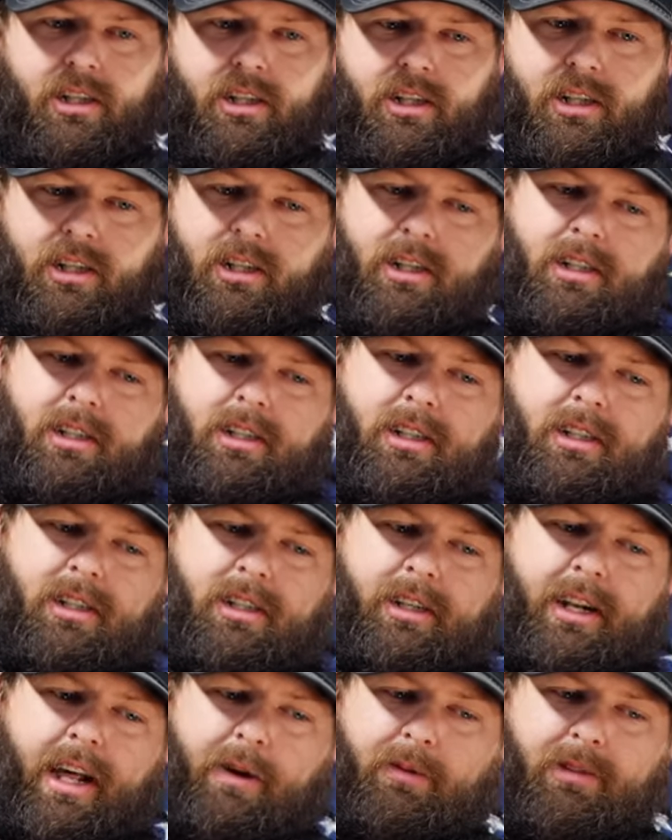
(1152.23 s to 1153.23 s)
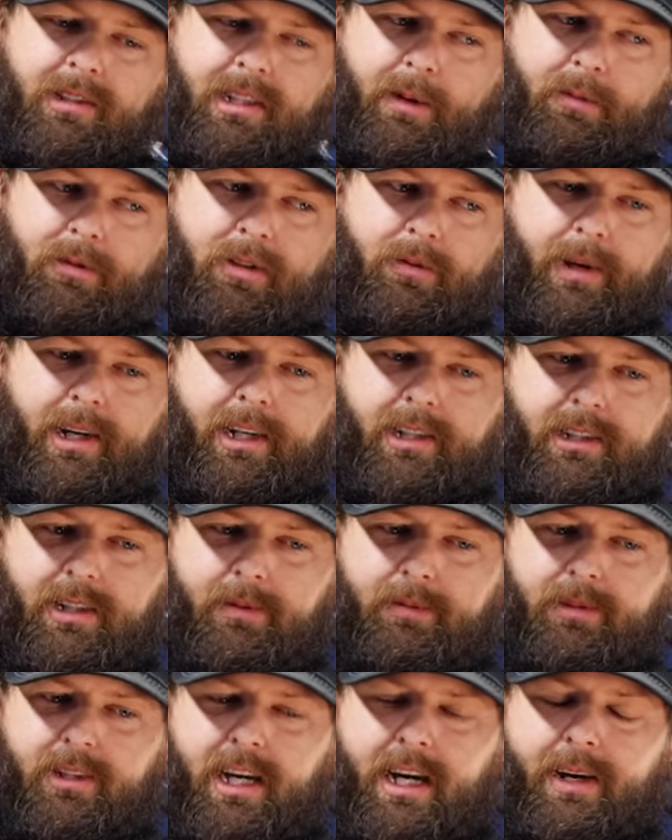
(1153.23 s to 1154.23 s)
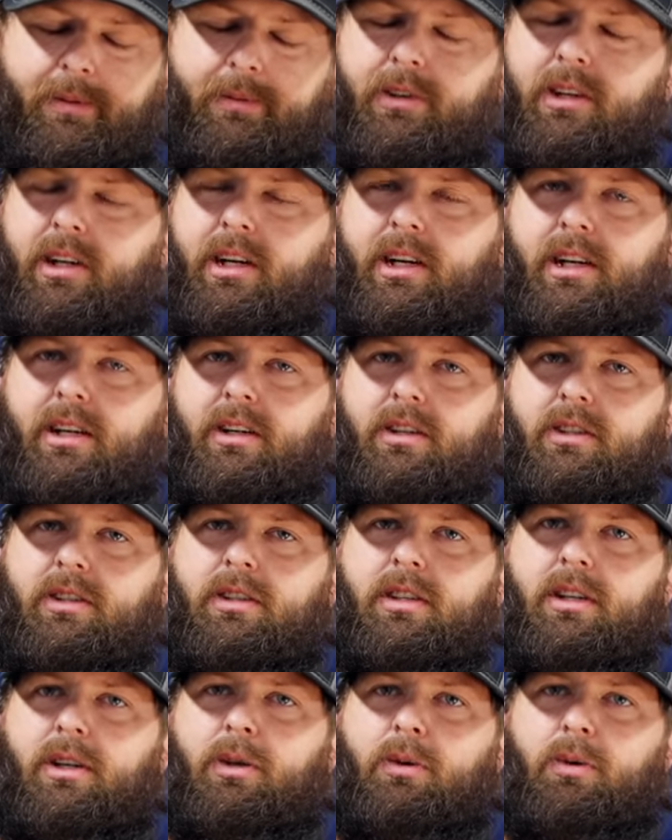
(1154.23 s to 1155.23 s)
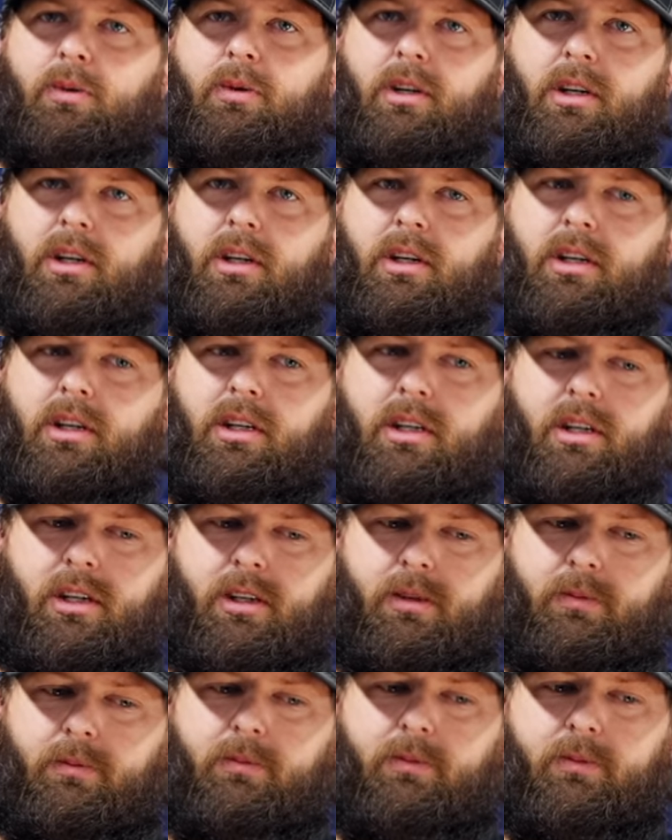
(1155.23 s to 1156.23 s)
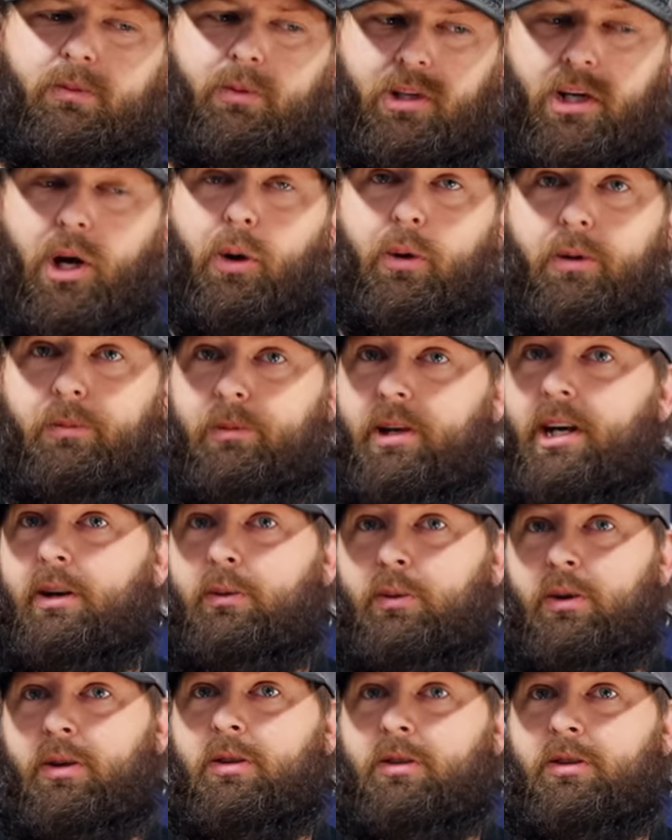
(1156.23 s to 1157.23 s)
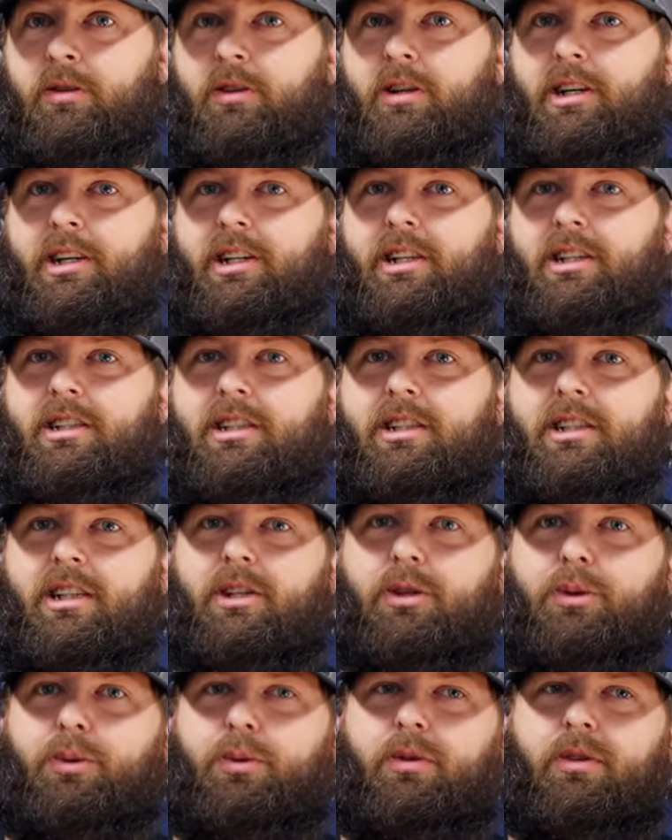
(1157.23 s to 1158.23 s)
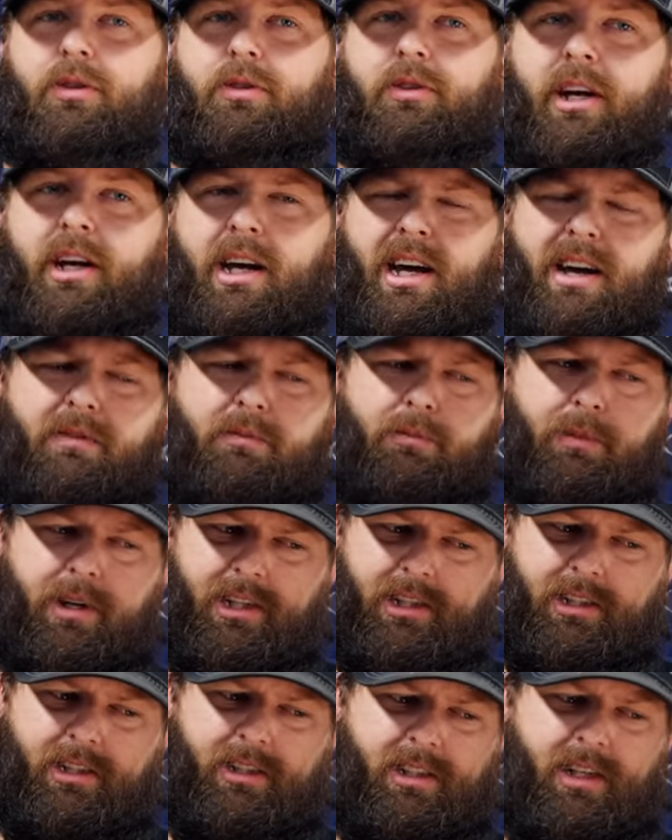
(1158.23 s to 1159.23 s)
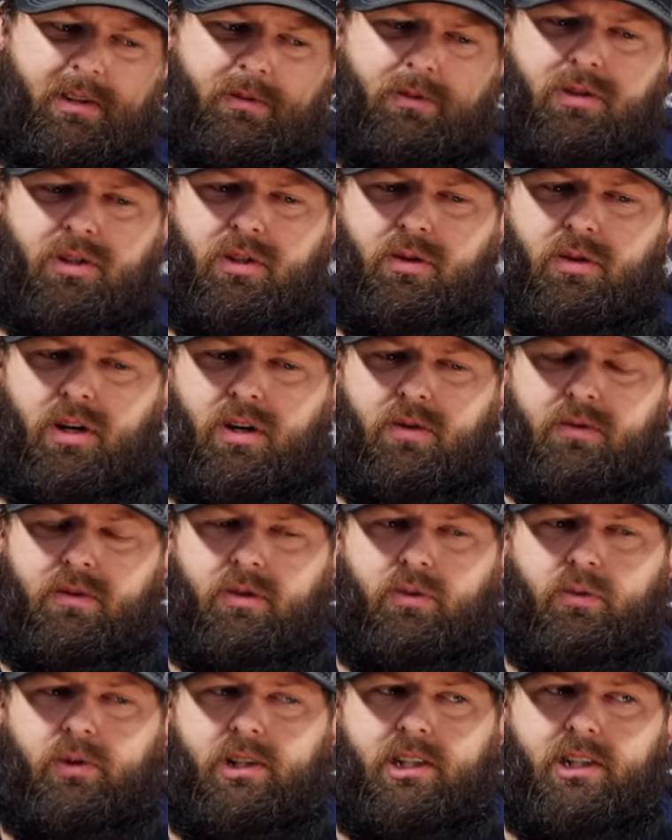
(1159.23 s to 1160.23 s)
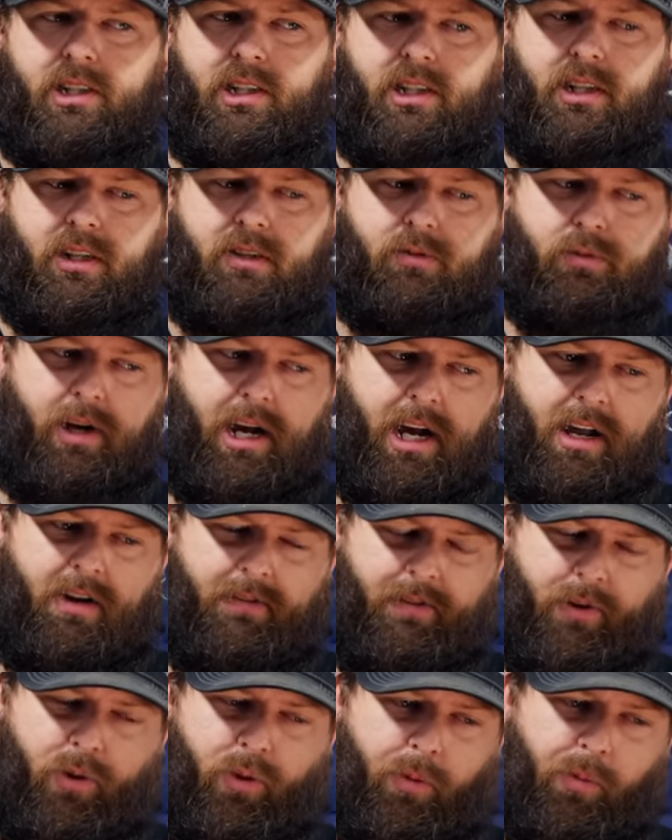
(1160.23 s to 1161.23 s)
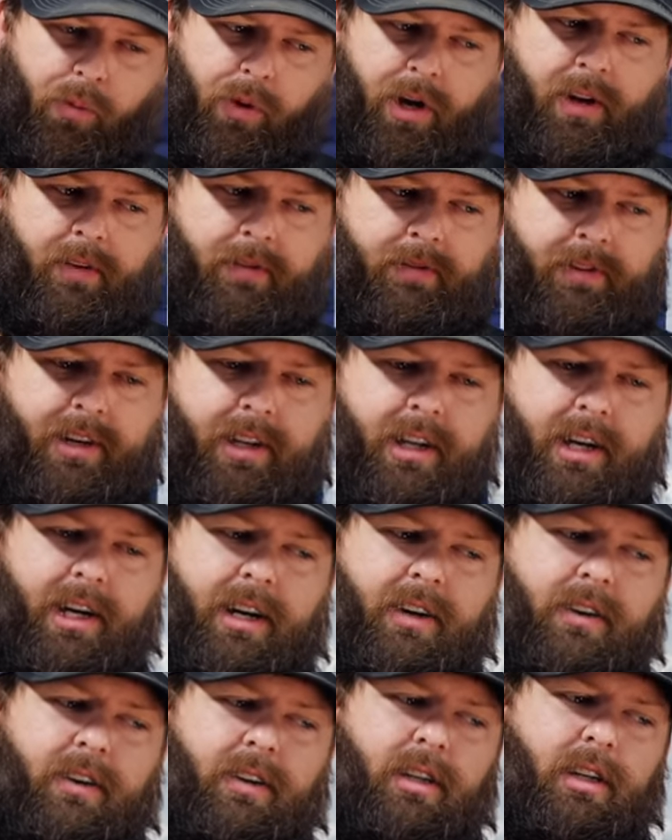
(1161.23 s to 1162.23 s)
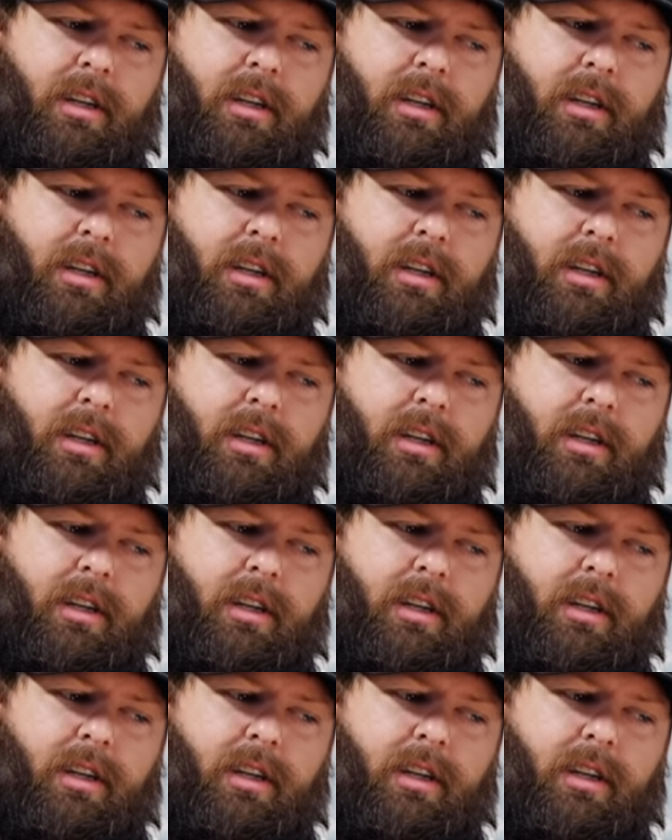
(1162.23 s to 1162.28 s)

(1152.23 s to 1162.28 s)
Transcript: uh, and he was able to make something happen there. So. Um, we know MDAC works, right? Yeah. So they have meetings every so often. We send, we got a form we can fill out